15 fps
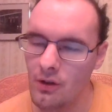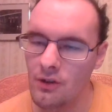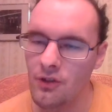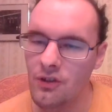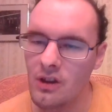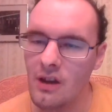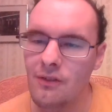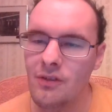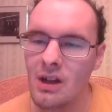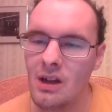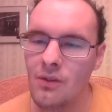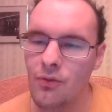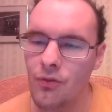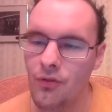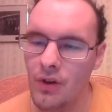instead of
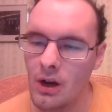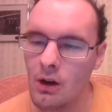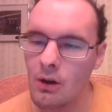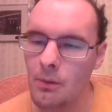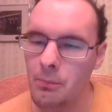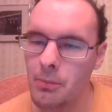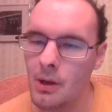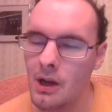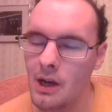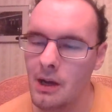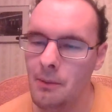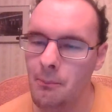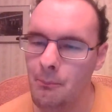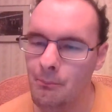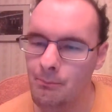getting
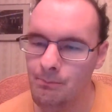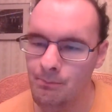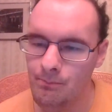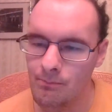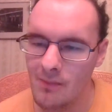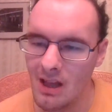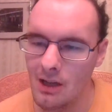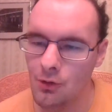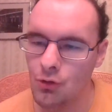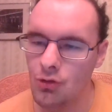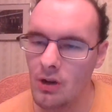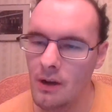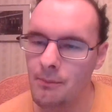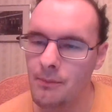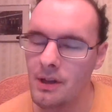therapy and
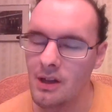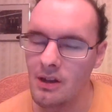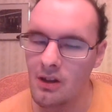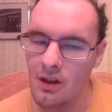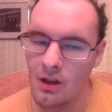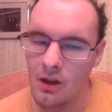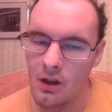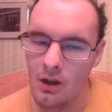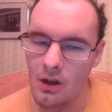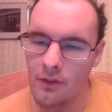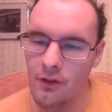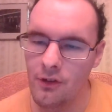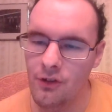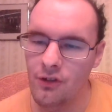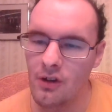treatment
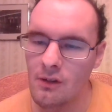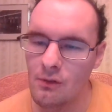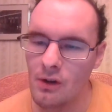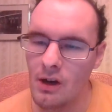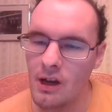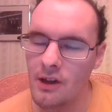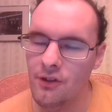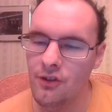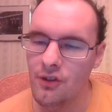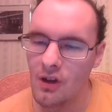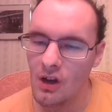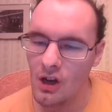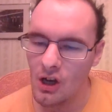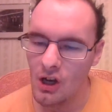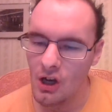the Son-Rise
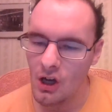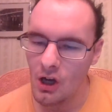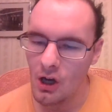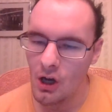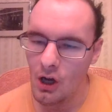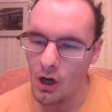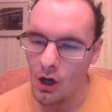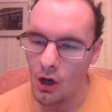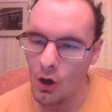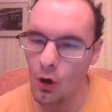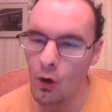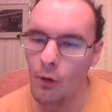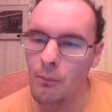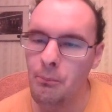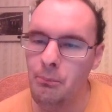
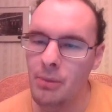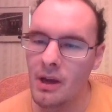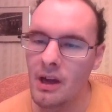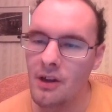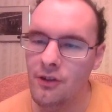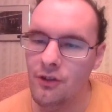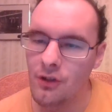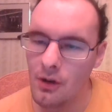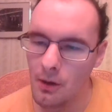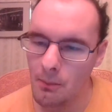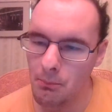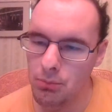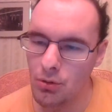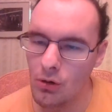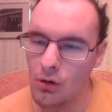home based
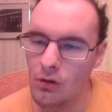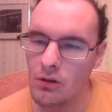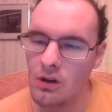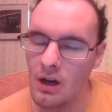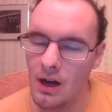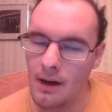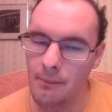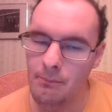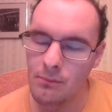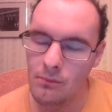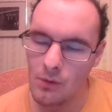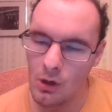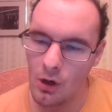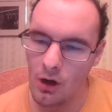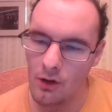program
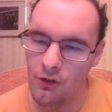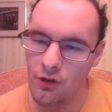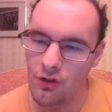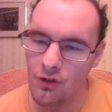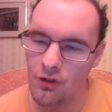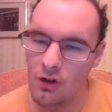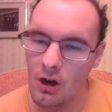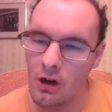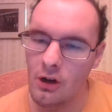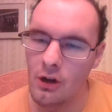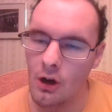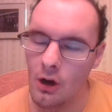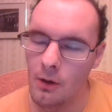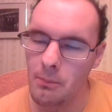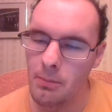called
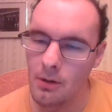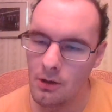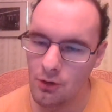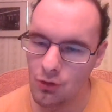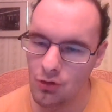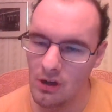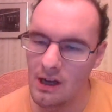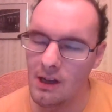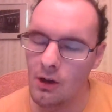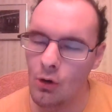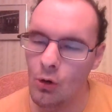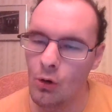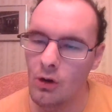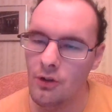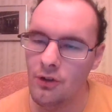Startup Training
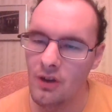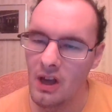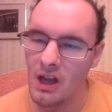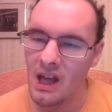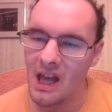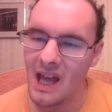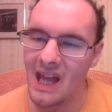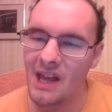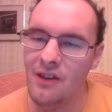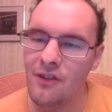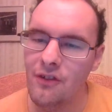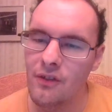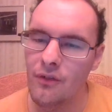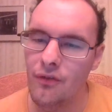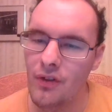Course
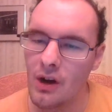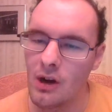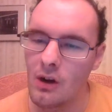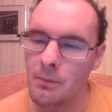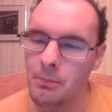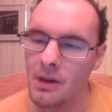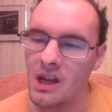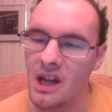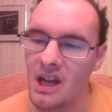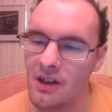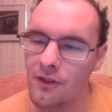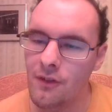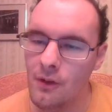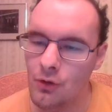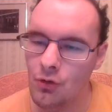is the therapy,
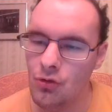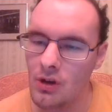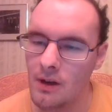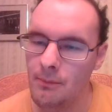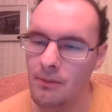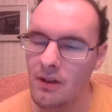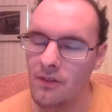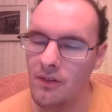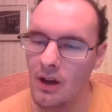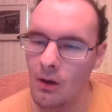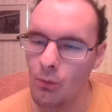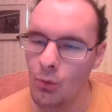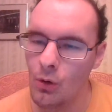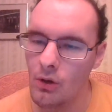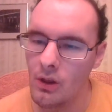is the treatment
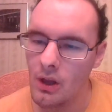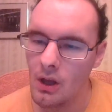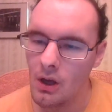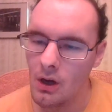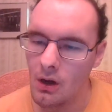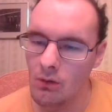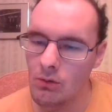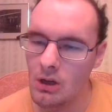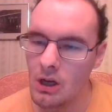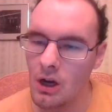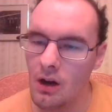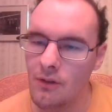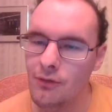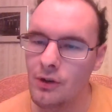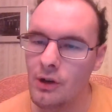that will
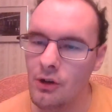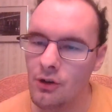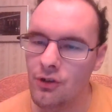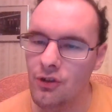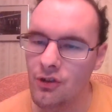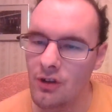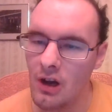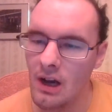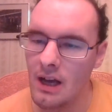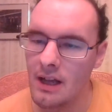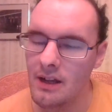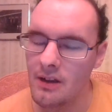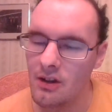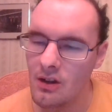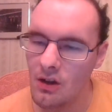recover your
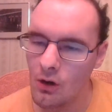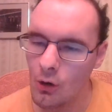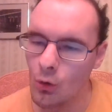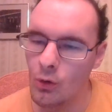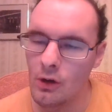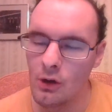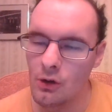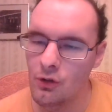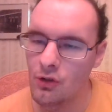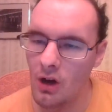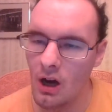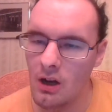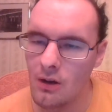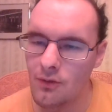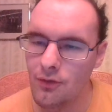son or your
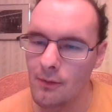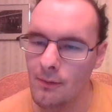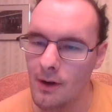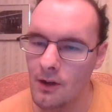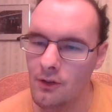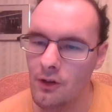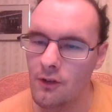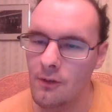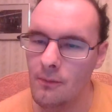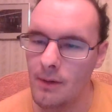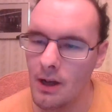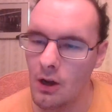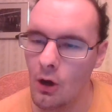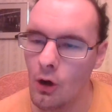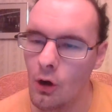daughter from autism
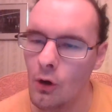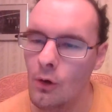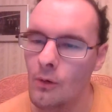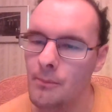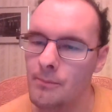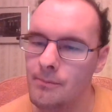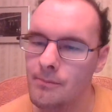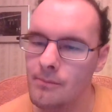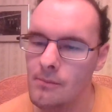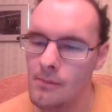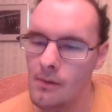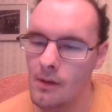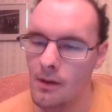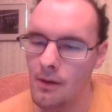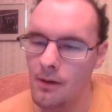at home
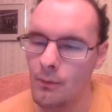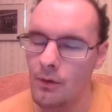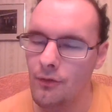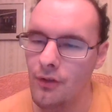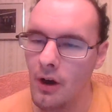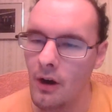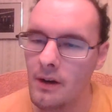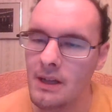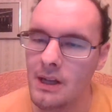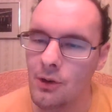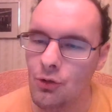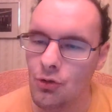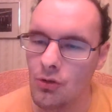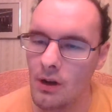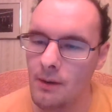without any
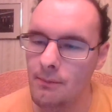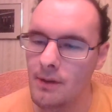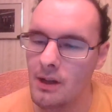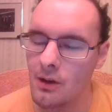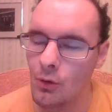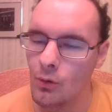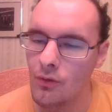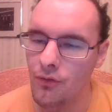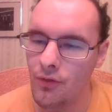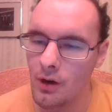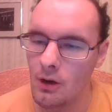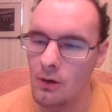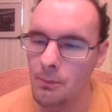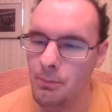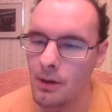treatment or
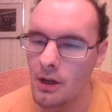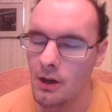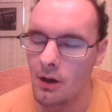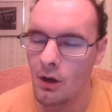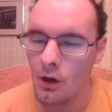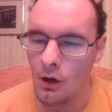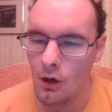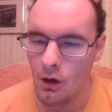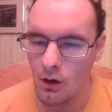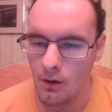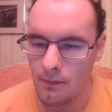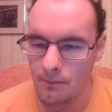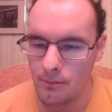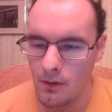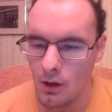therapy
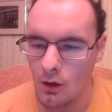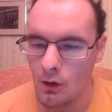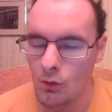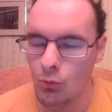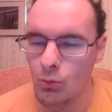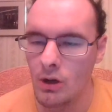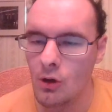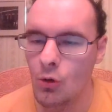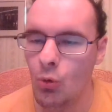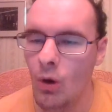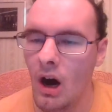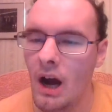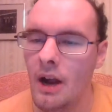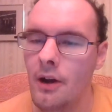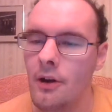
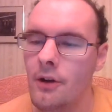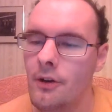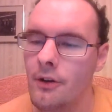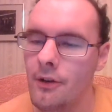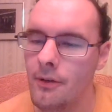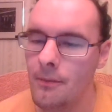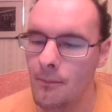required.